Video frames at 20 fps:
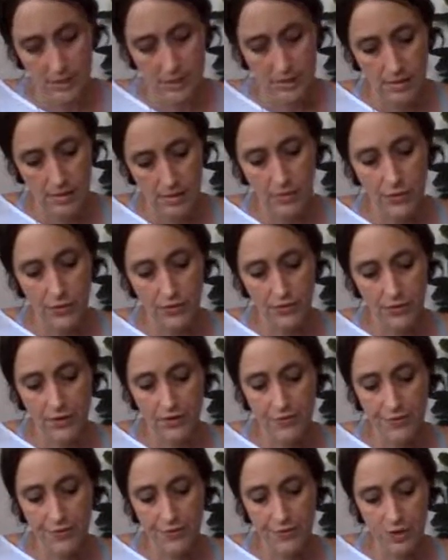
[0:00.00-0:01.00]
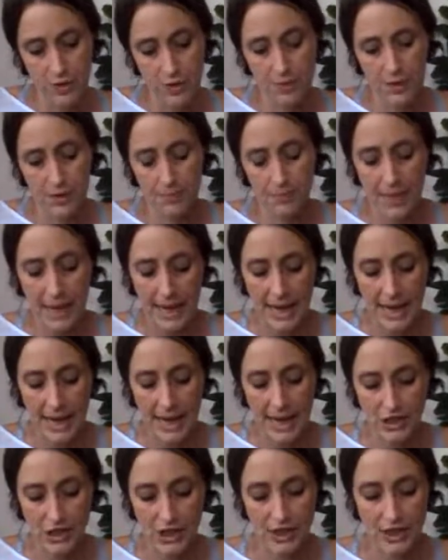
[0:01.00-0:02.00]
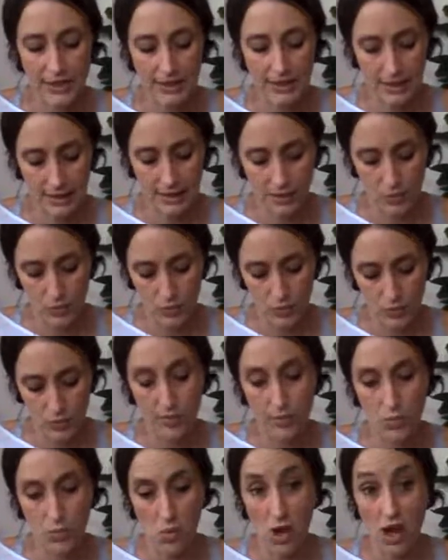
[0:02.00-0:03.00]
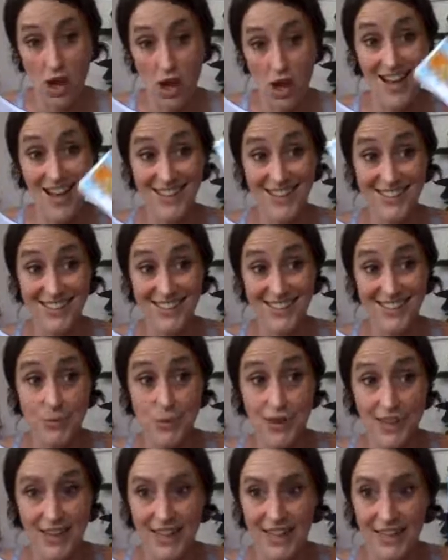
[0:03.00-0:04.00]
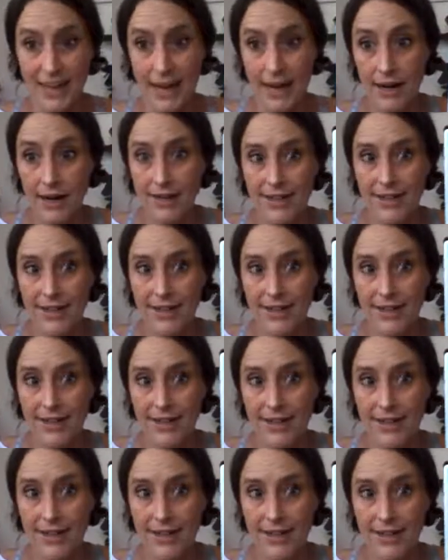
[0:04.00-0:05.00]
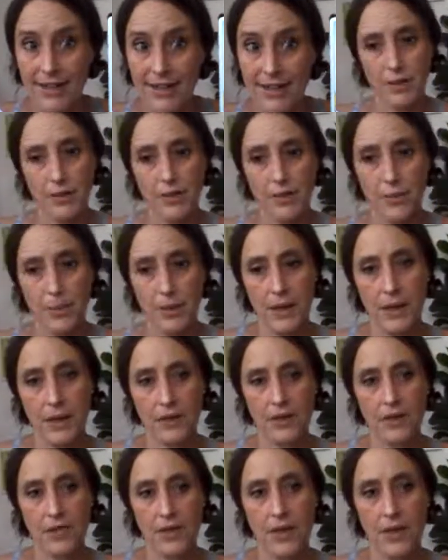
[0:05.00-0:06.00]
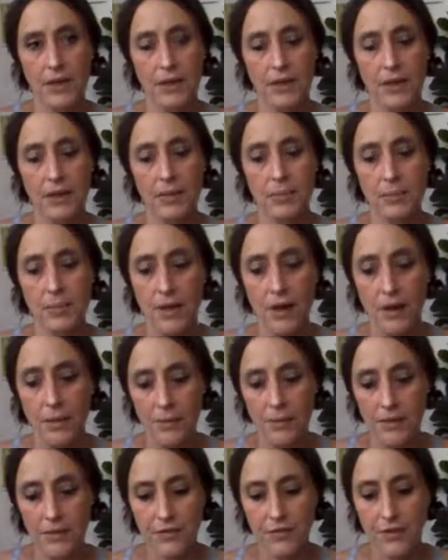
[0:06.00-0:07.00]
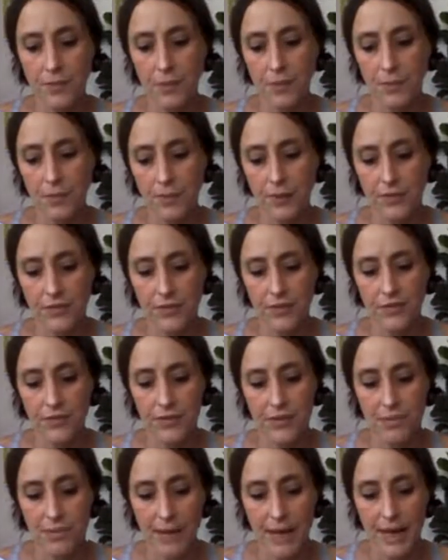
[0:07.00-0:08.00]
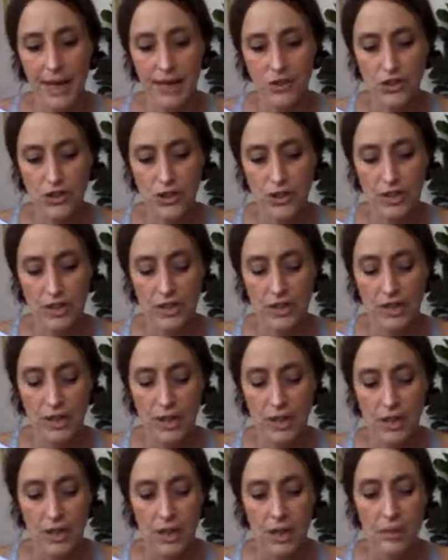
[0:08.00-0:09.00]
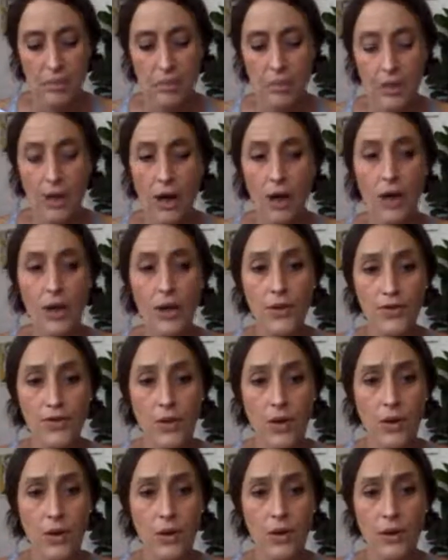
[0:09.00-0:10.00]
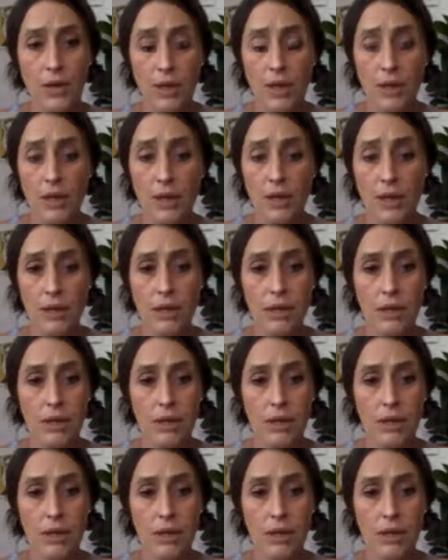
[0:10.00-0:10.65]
Moving forward passionately, Queen of Wands, and we're in Aries season 2, from the heart space and coming from a place of compassion, but also